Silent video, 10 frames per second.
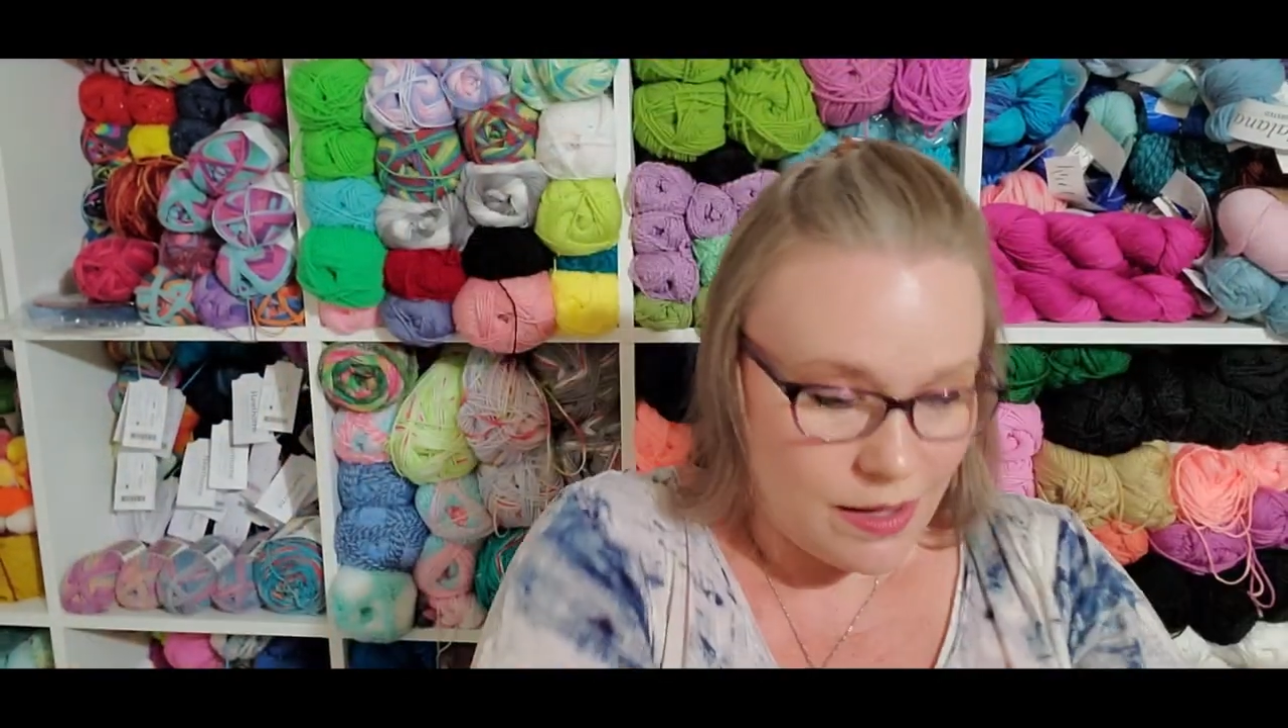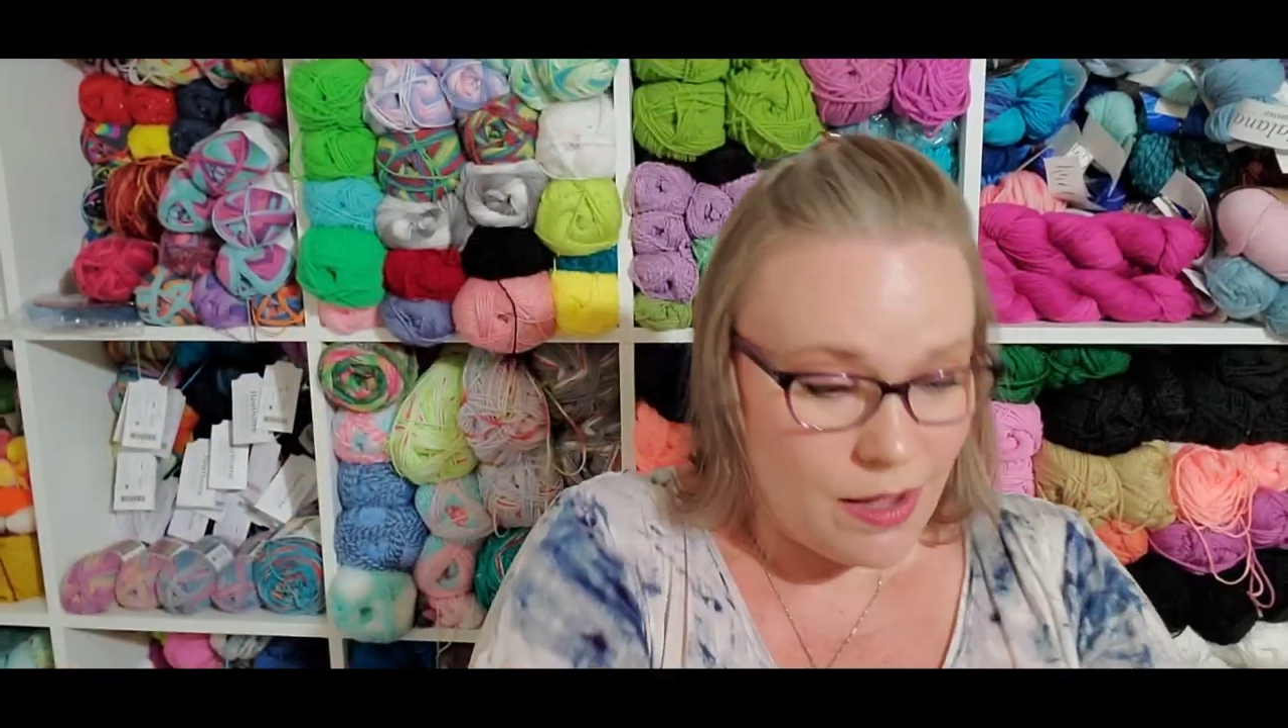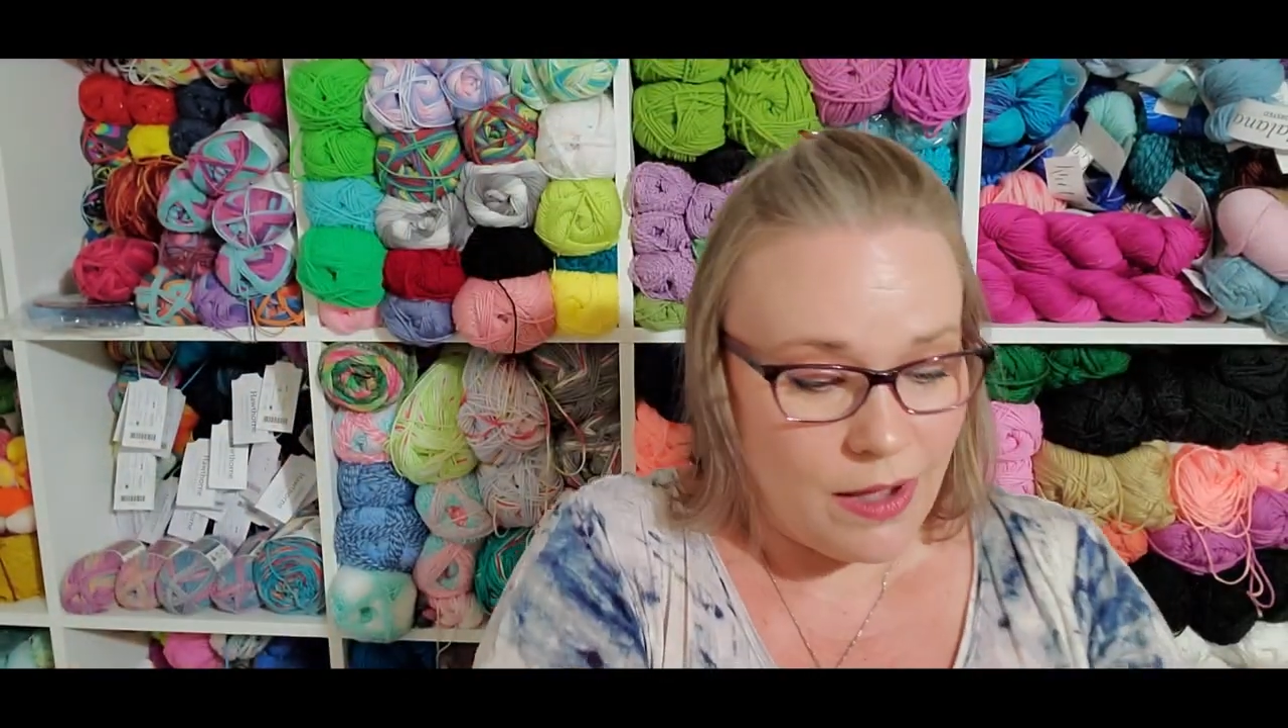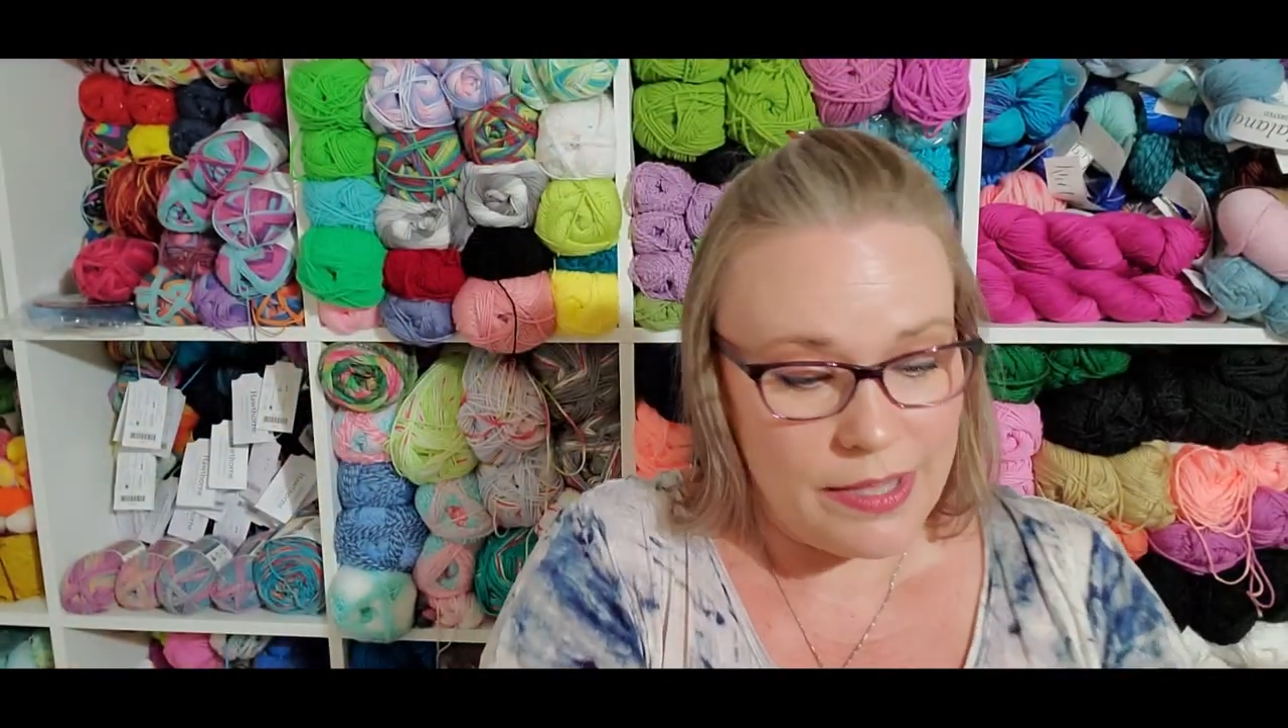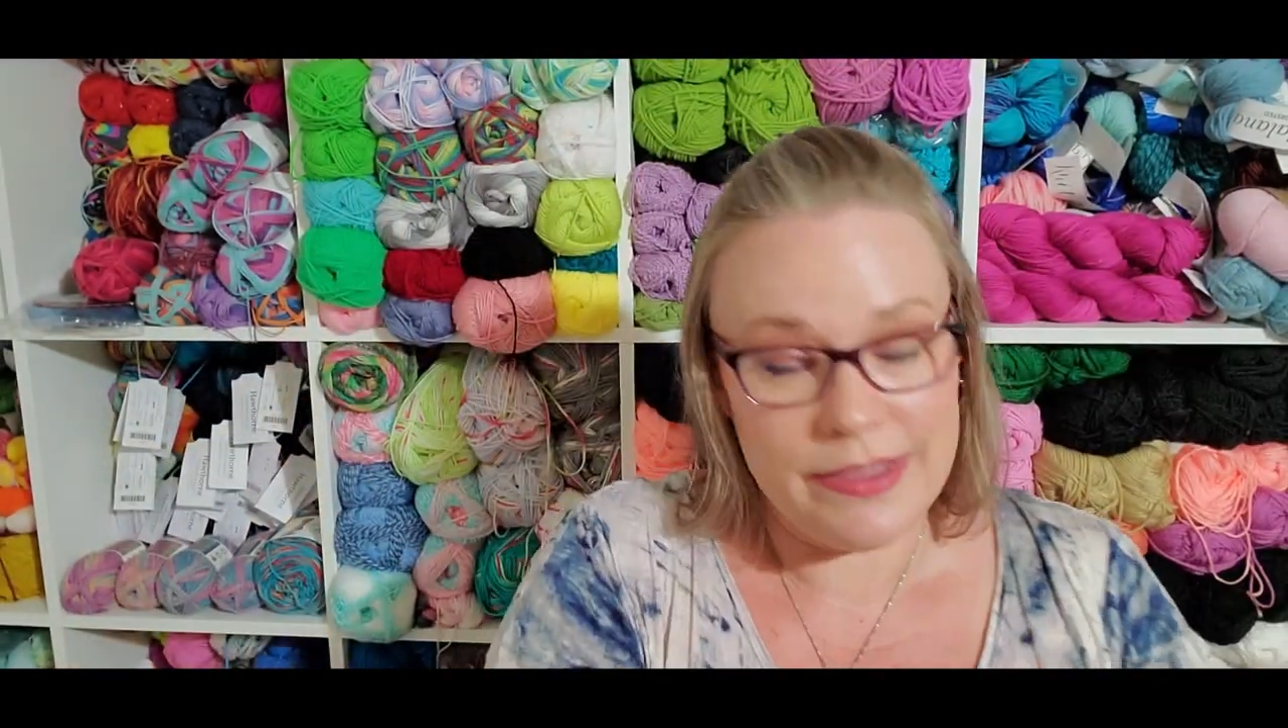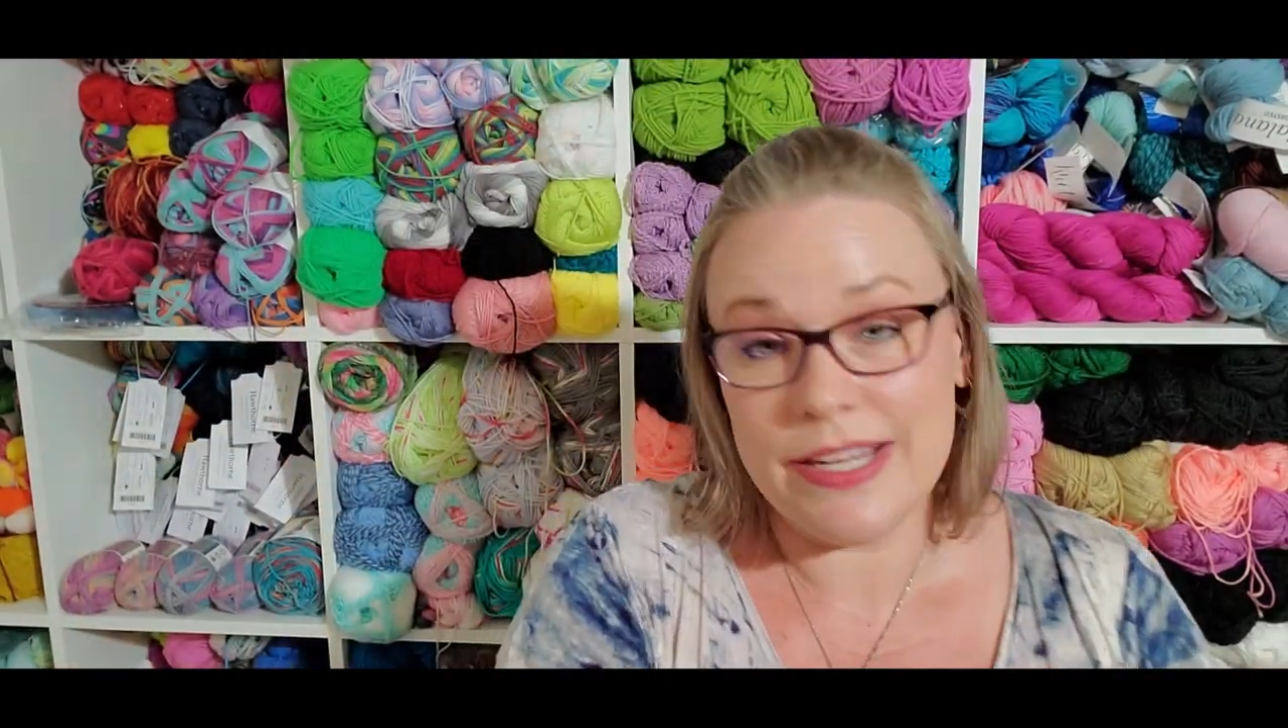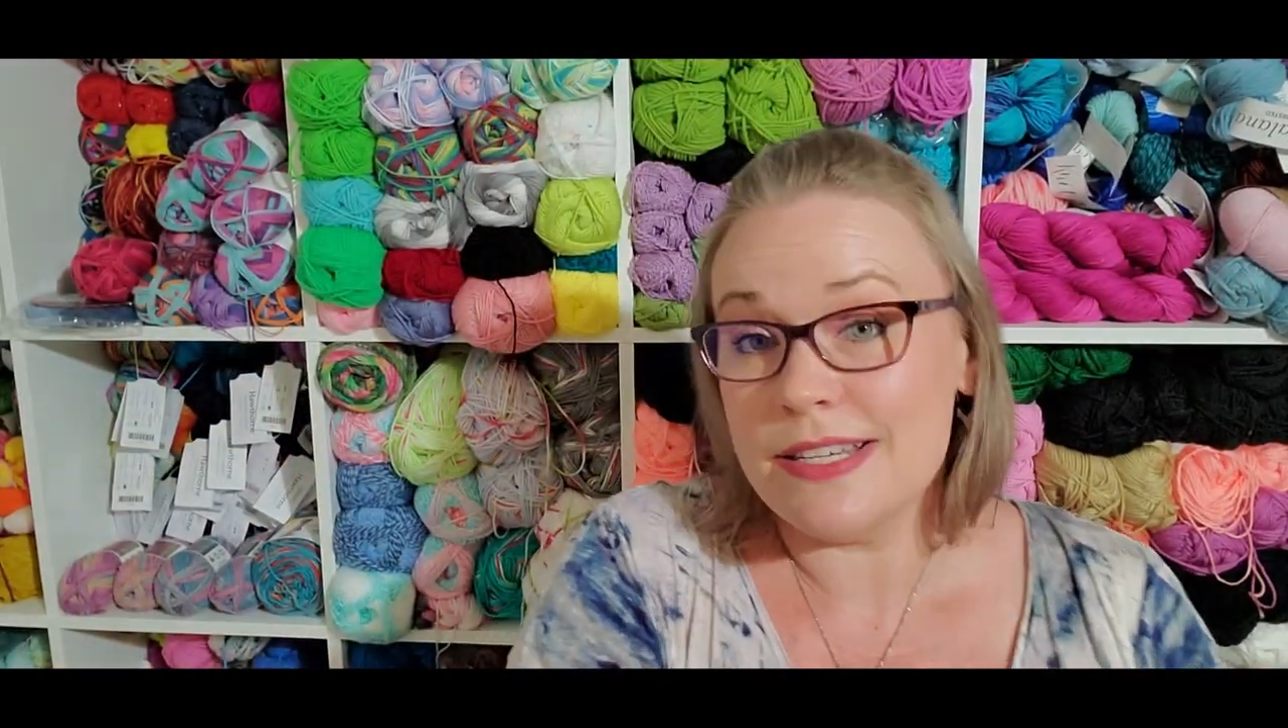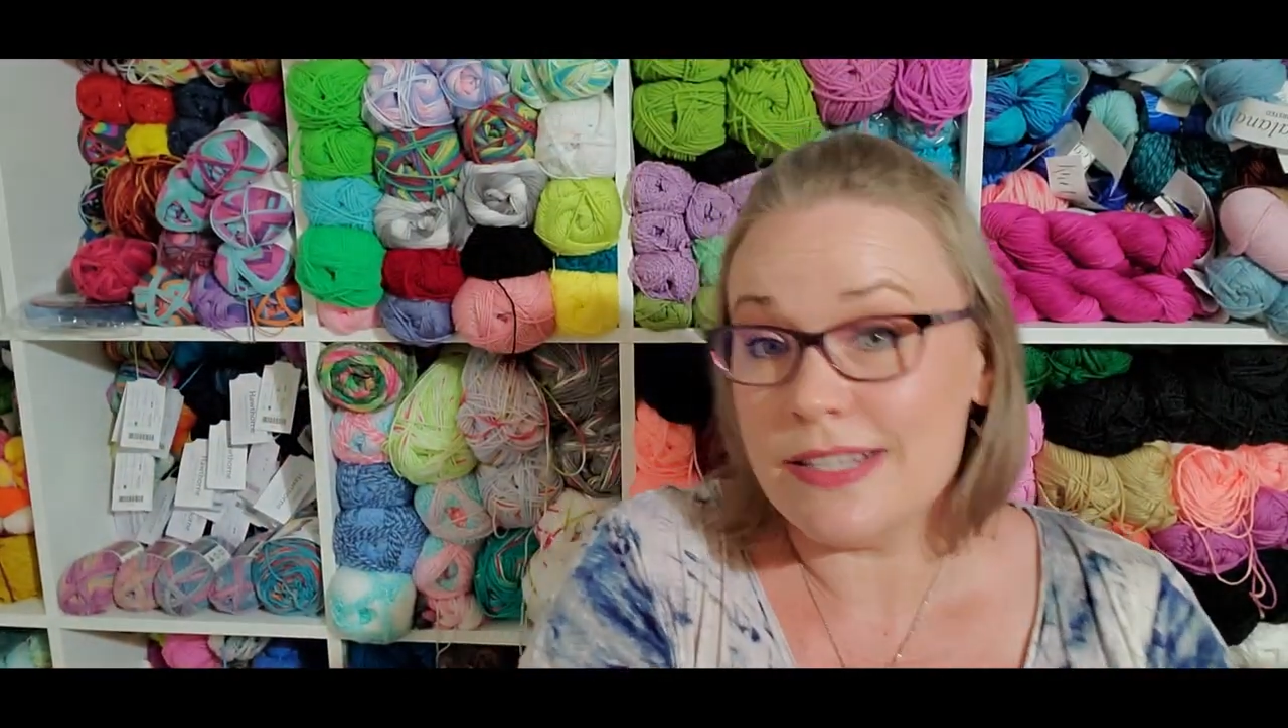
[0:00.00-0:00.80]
on the